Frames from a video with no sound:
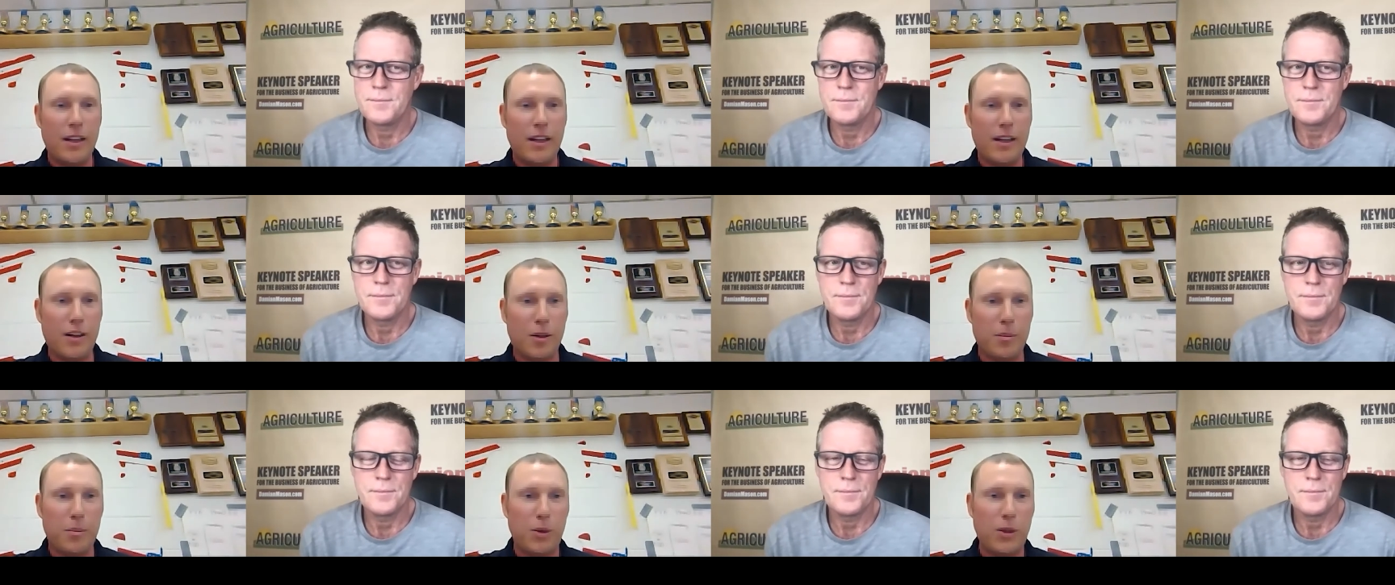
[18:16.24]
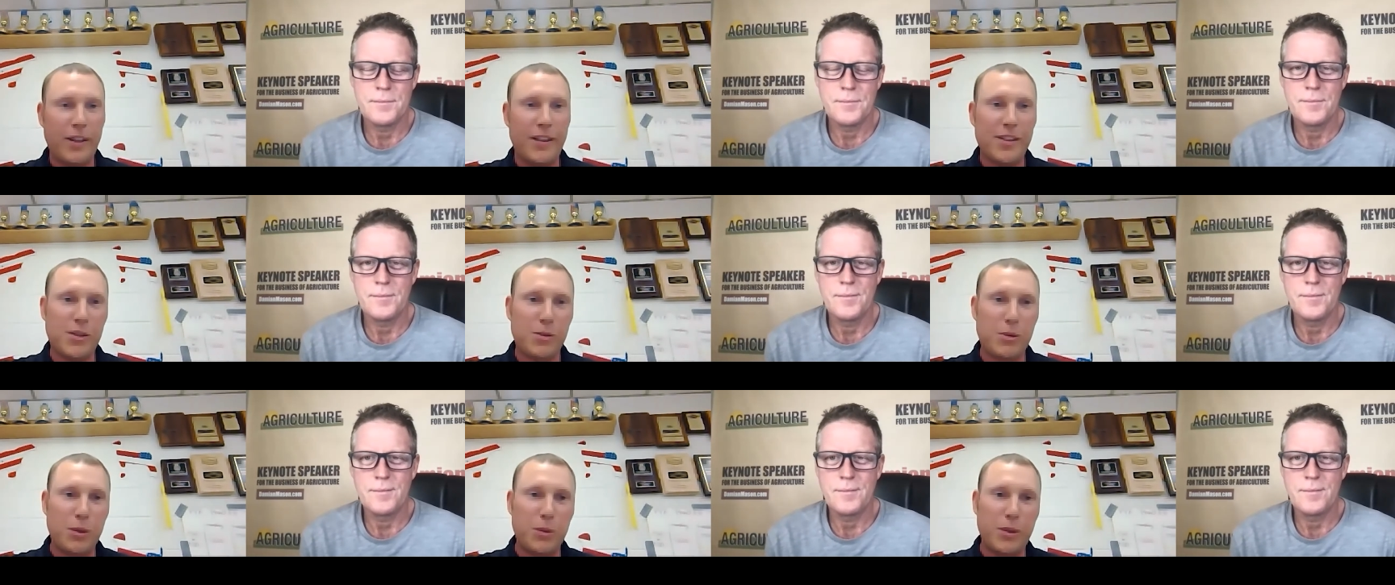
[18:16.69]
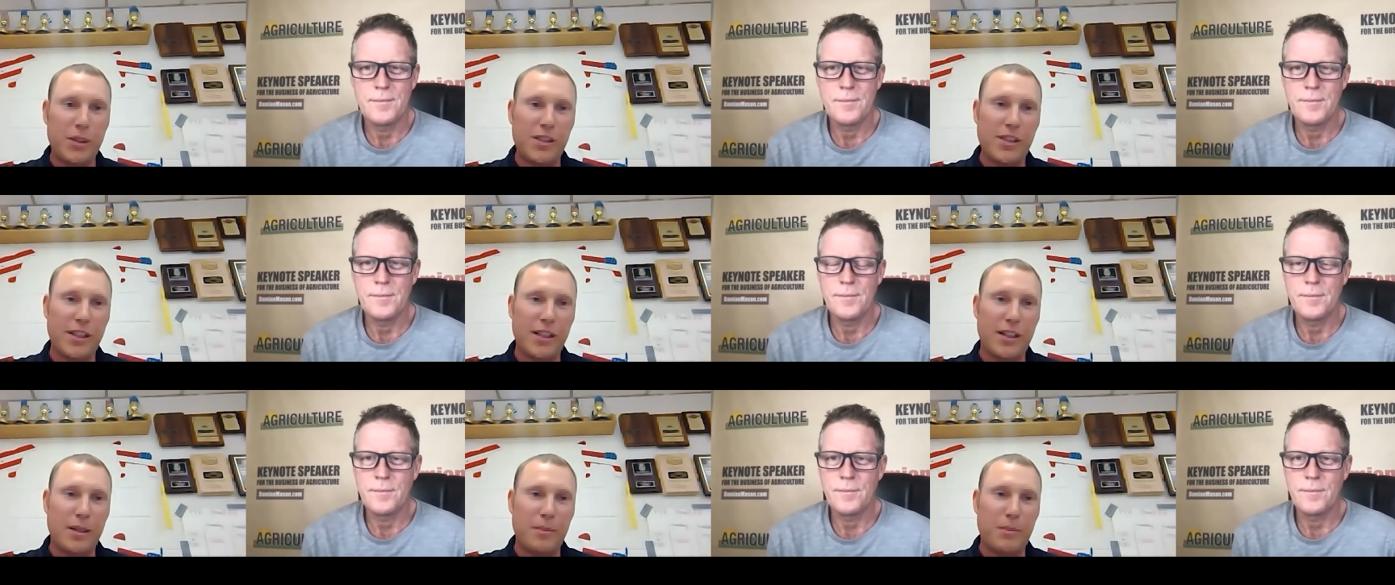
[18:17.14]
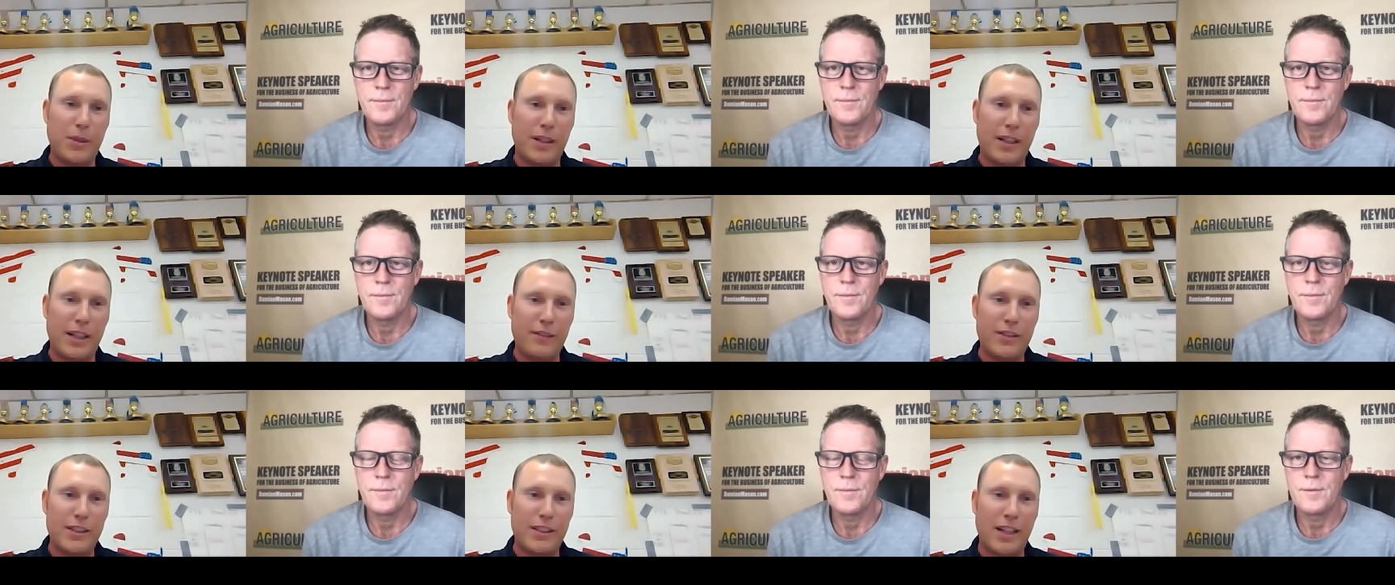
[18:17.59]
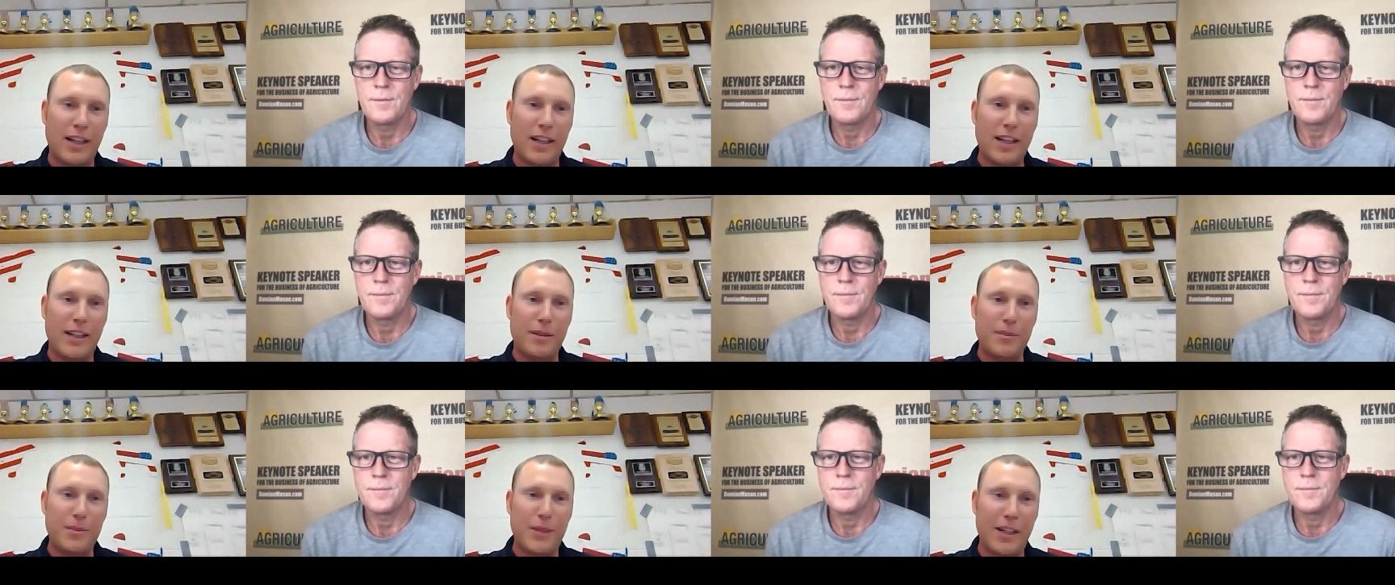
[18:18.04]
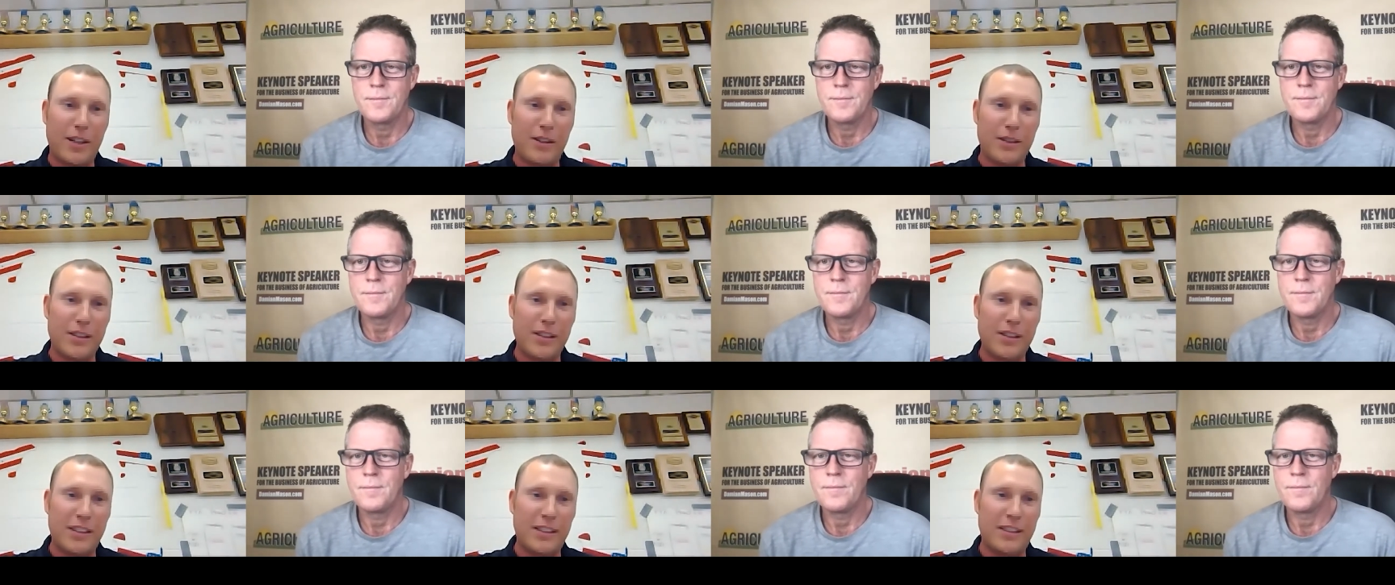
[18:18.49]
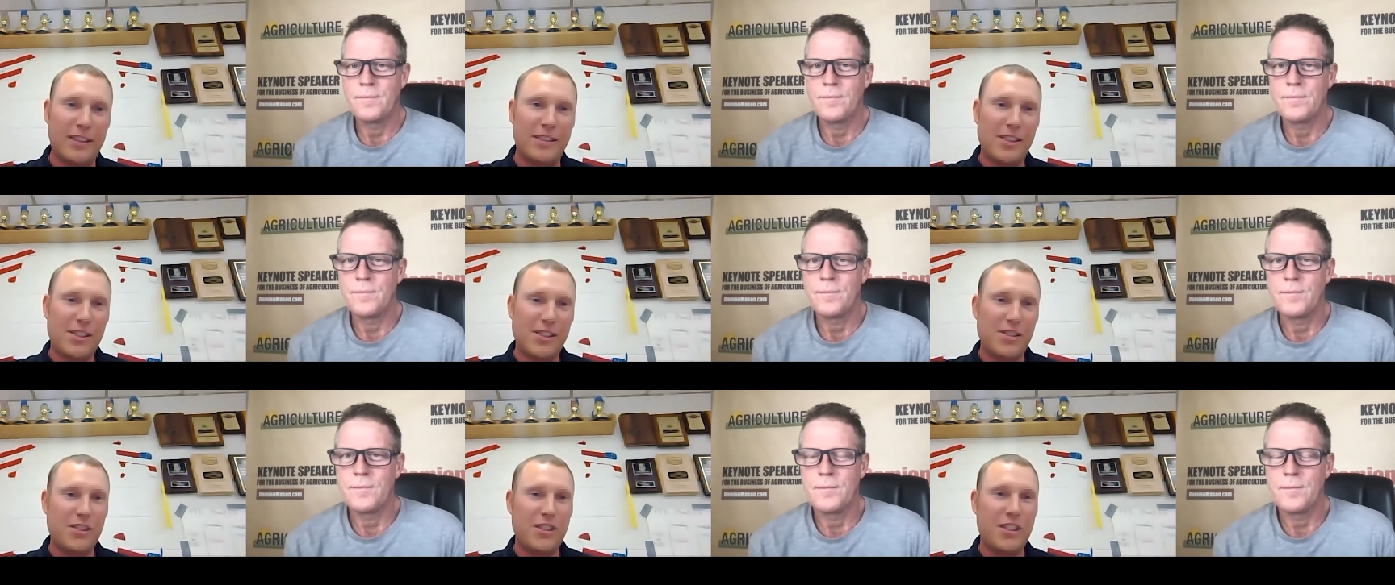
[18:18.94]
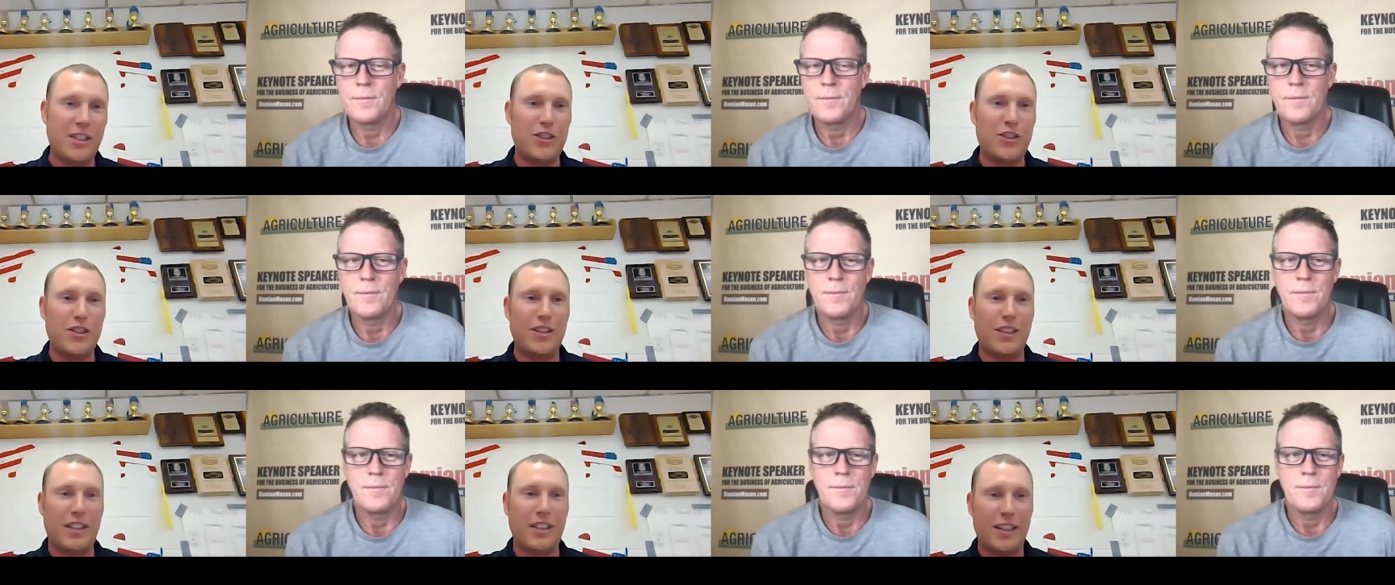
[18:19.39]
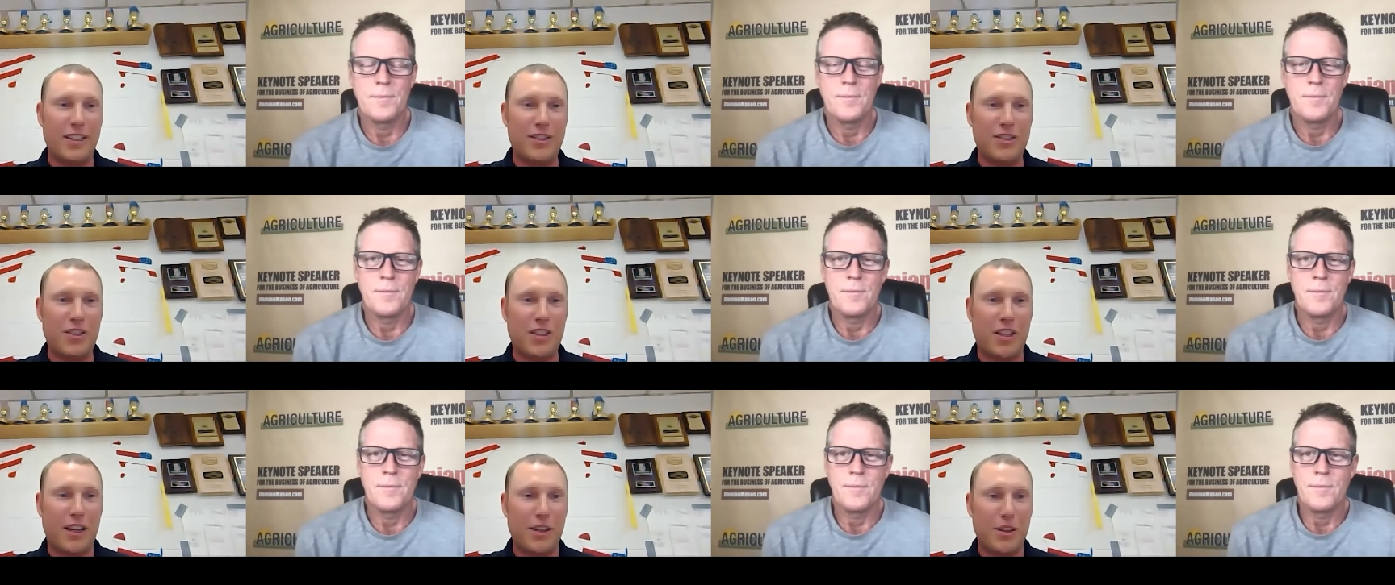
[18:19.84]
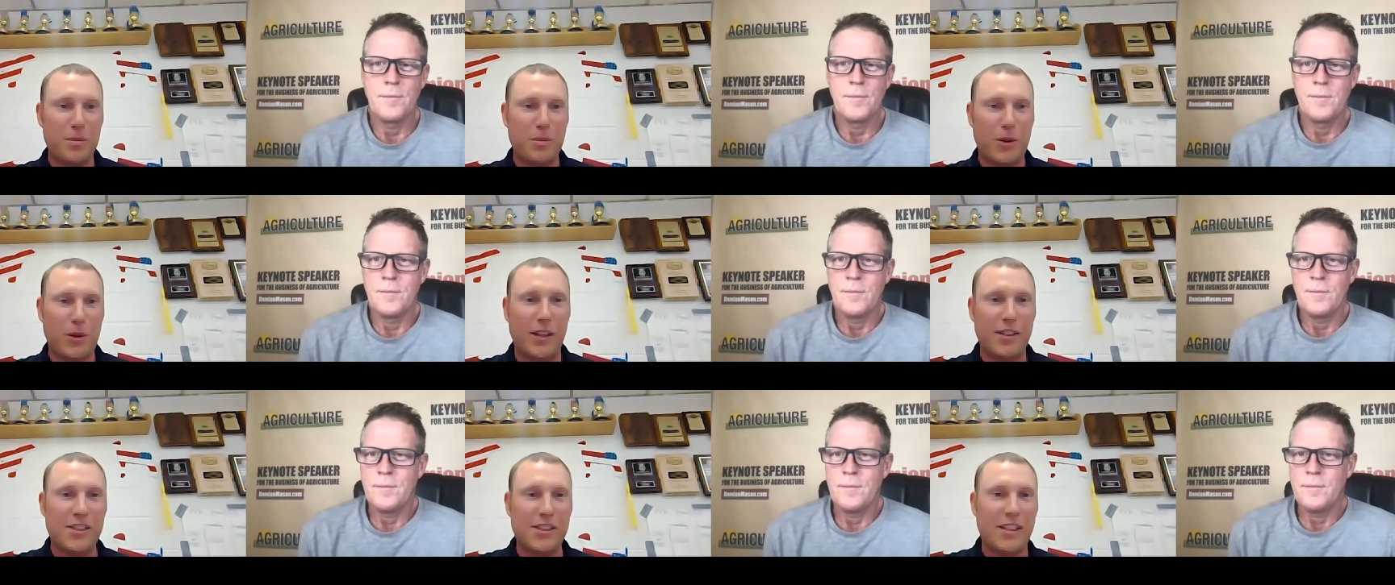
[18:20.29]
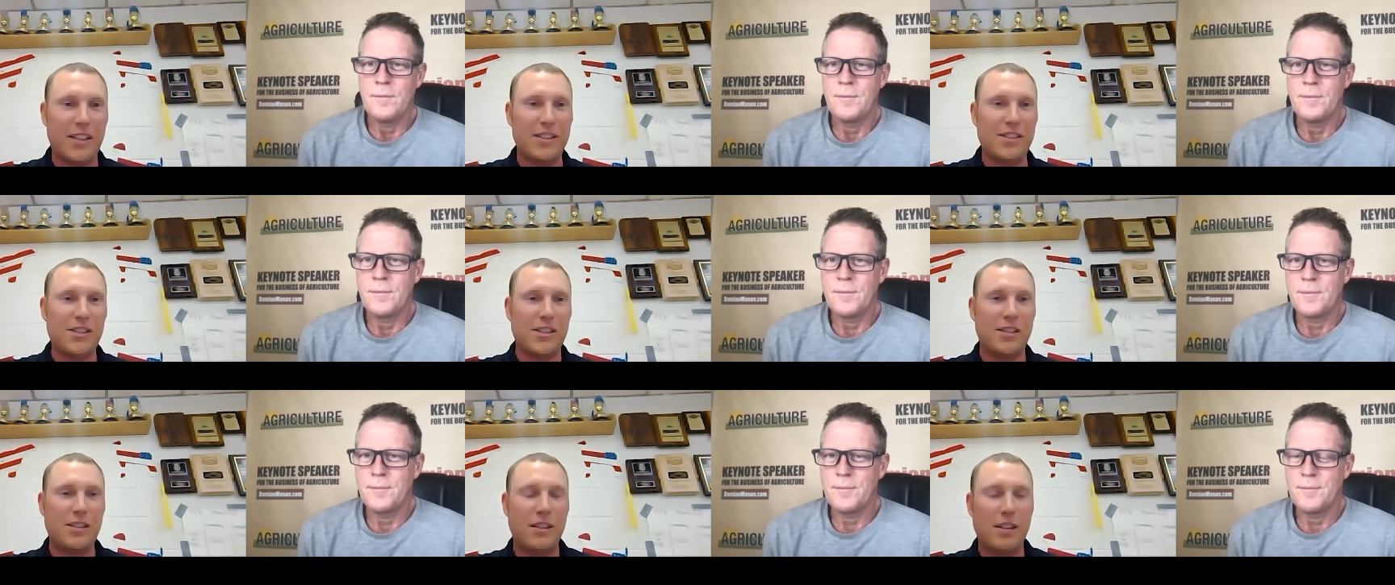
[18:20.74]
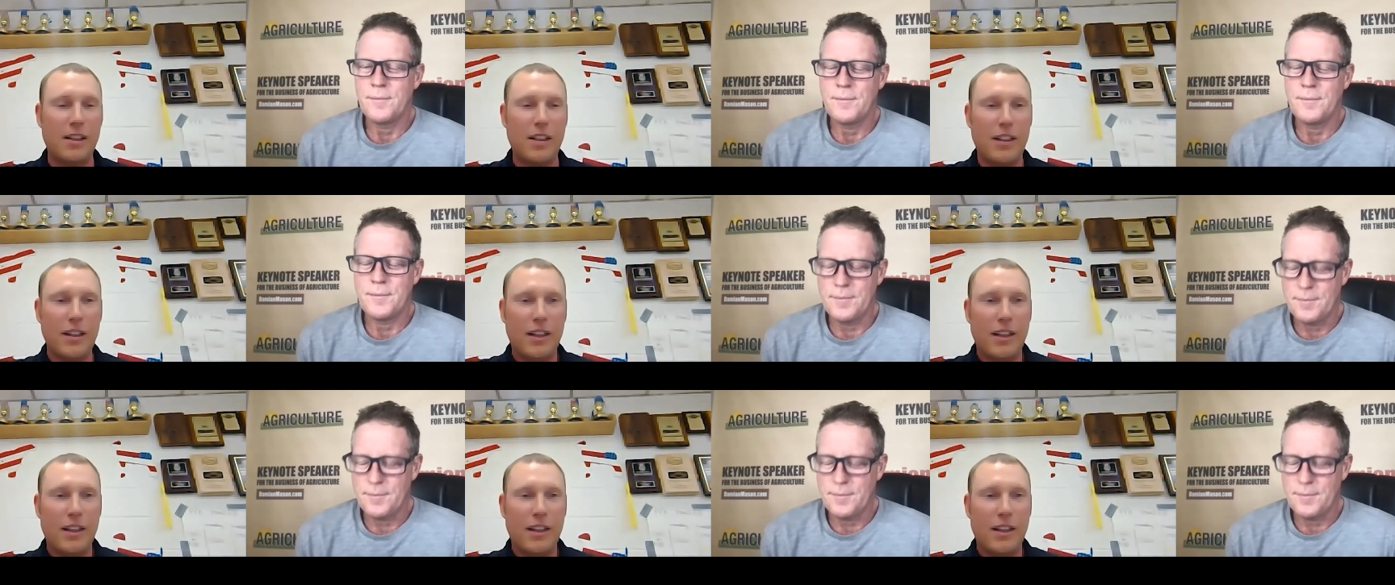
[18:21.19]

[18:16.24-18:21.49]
Speaker 1: at our place where we set up and have the doc come down and he's teaching the kids kind of the process and